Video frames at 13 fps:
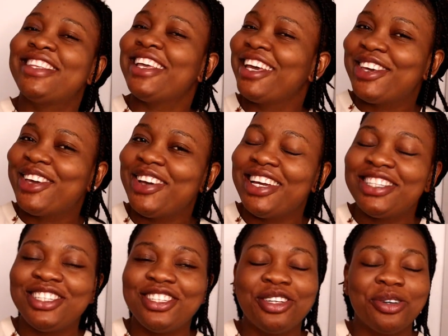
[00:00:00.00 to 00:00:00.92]
take your
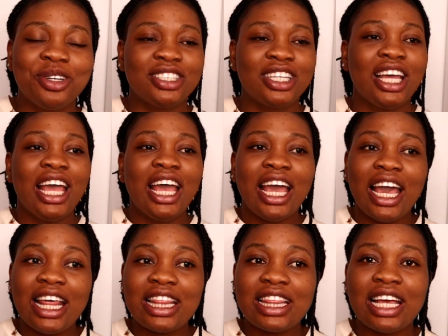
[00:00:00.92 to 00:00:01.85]
80 euros
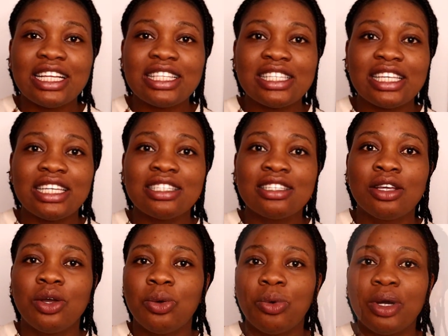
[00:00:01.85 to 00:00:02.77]
and that's it.
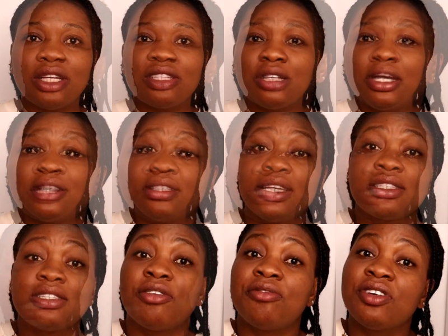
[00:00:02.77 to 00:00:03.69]
That's
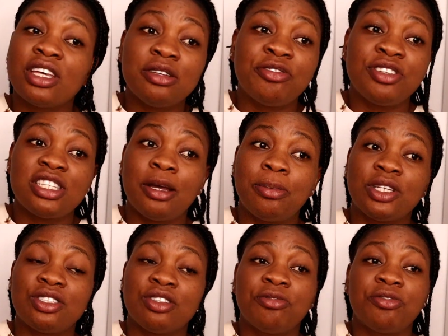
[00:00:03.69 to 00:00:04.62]
it. Your visa
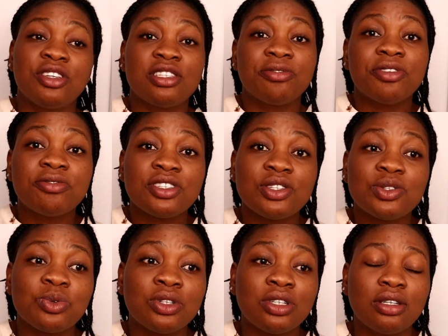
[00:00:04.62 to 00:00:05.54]
application fee is
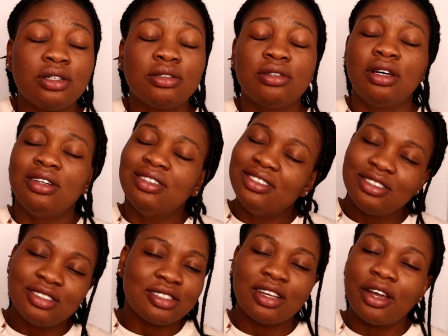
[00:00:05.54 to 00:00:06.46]
50
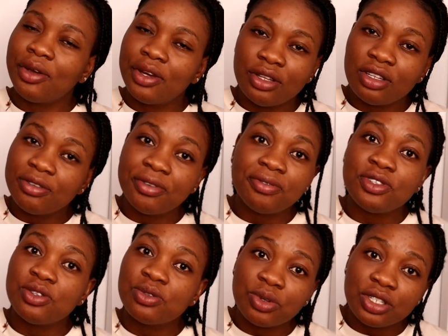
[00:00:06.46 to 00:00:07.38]
sorry, not
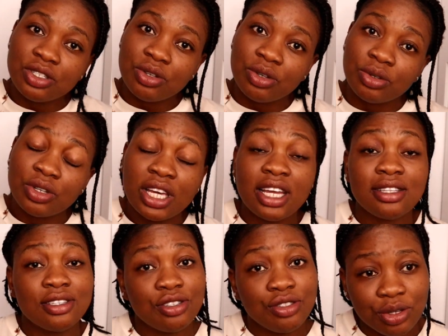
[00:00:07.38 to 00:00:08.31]
50 zloty,
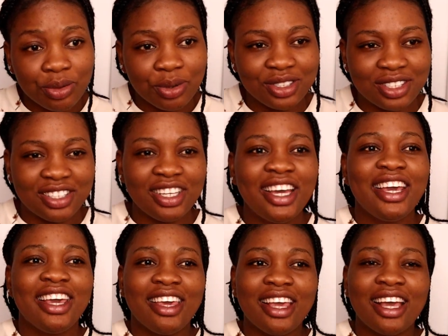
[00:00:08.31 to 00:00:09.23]
80 euros.
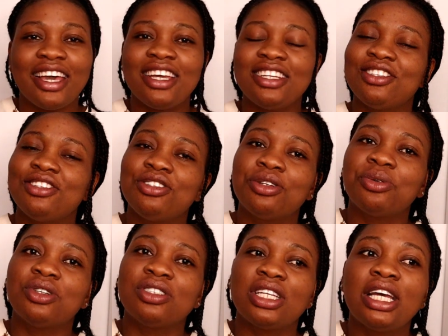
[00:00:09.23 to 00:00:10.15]
Yeah, 80
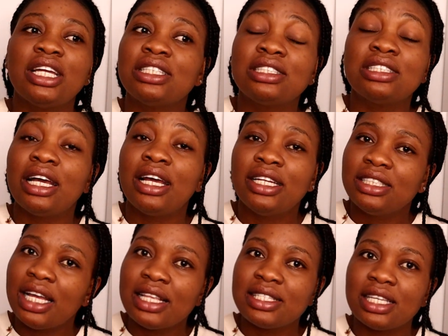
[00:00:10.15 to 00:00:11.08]
euros,
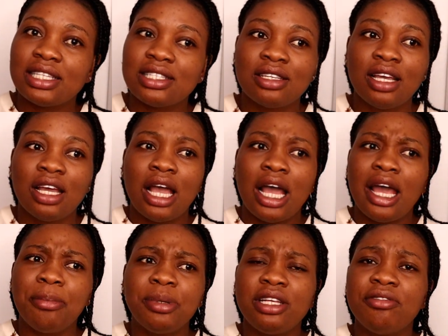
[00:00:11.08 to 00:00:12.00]
and that's it.
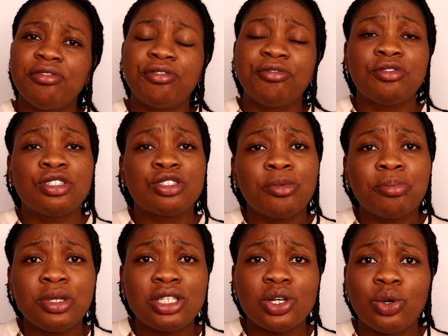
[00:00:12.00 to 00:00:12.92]
I believe if you
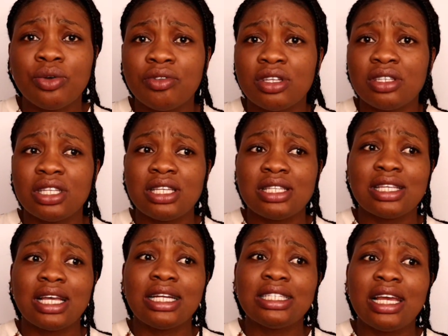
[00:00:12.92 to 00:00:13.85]
submit all these
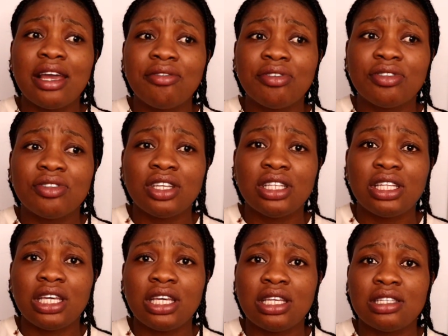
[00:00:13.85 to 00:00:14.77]
things and
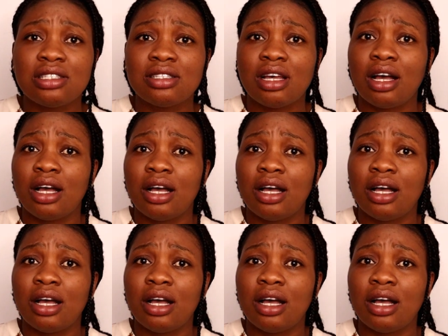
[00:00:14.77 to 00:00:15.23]
everything is